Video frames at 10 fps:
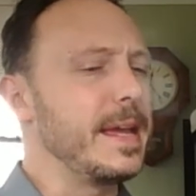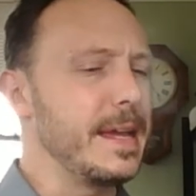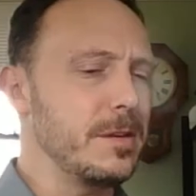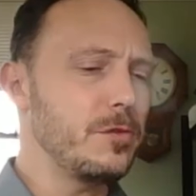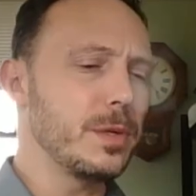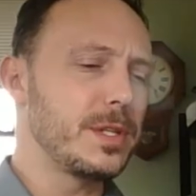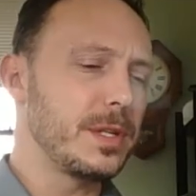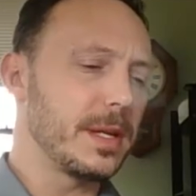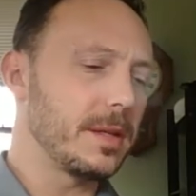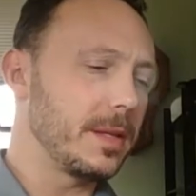
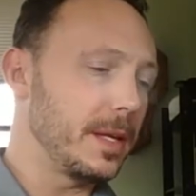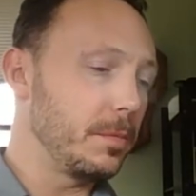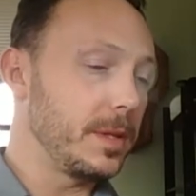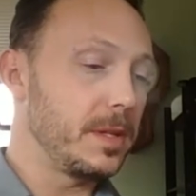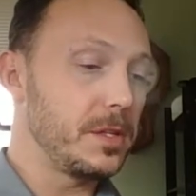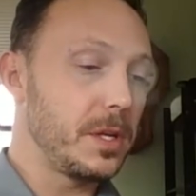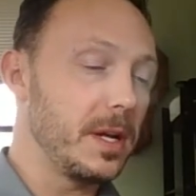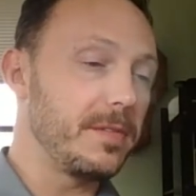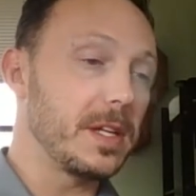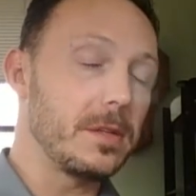Interestingly, with this
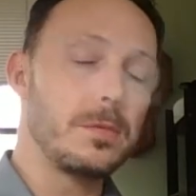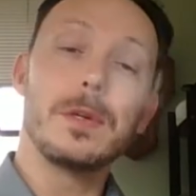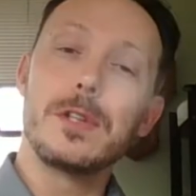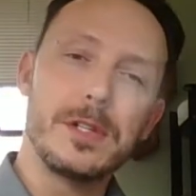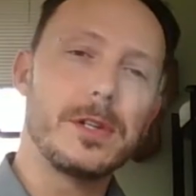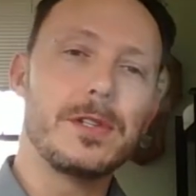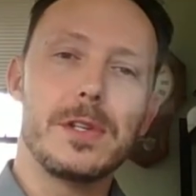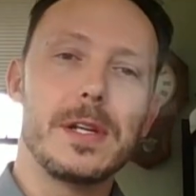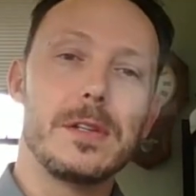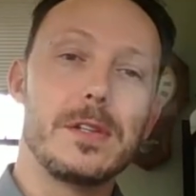covenant, which I just
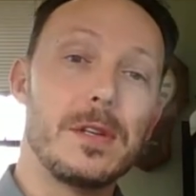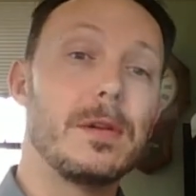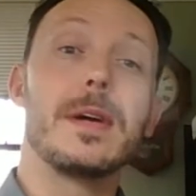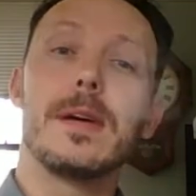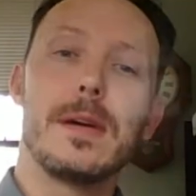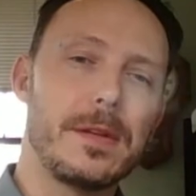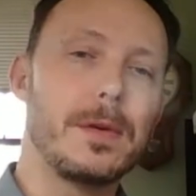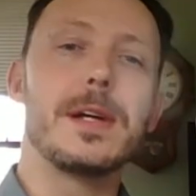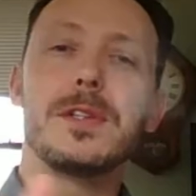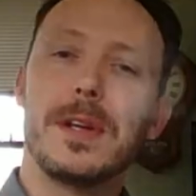cited to you, I
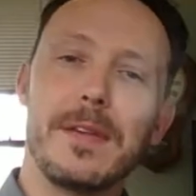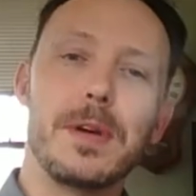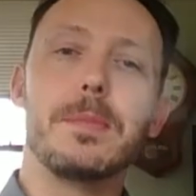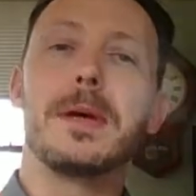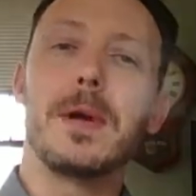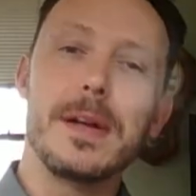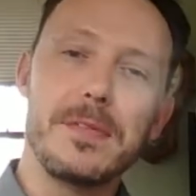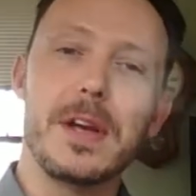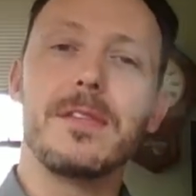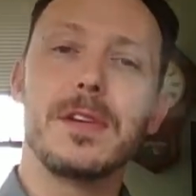authorize and give up my right
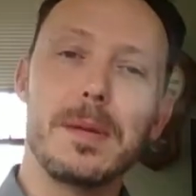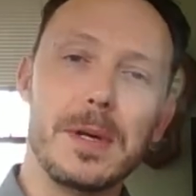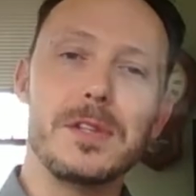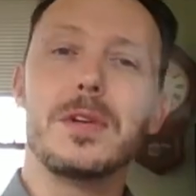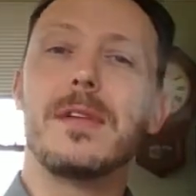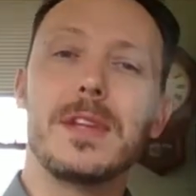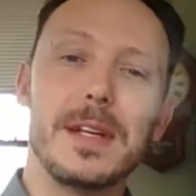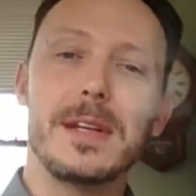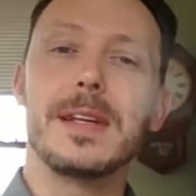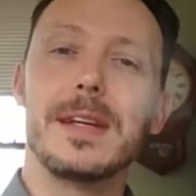of governing myself, da
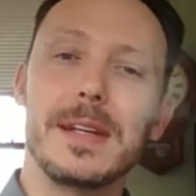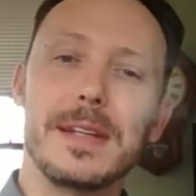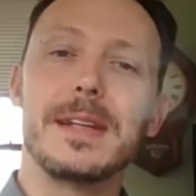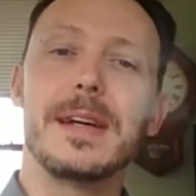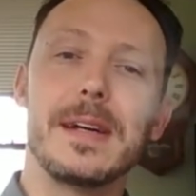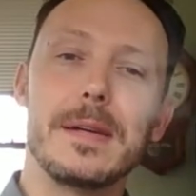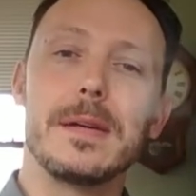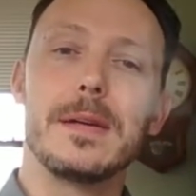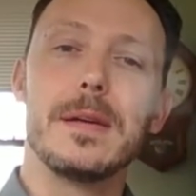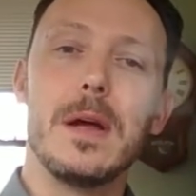da da da da da.
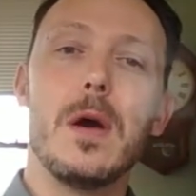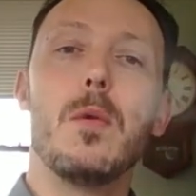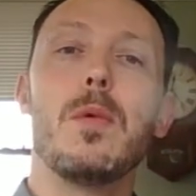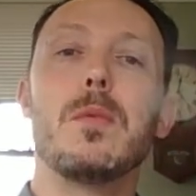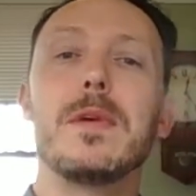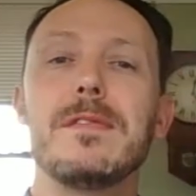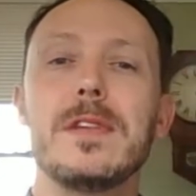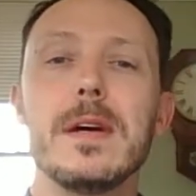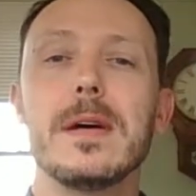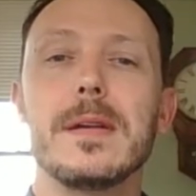What we've
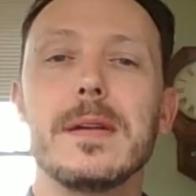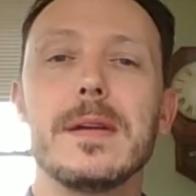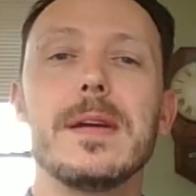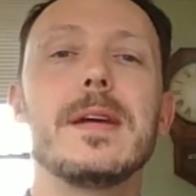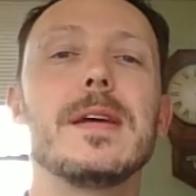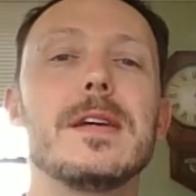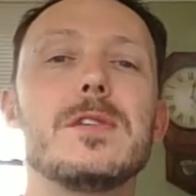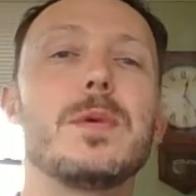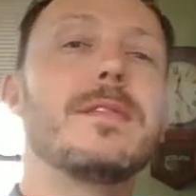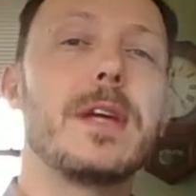done is we've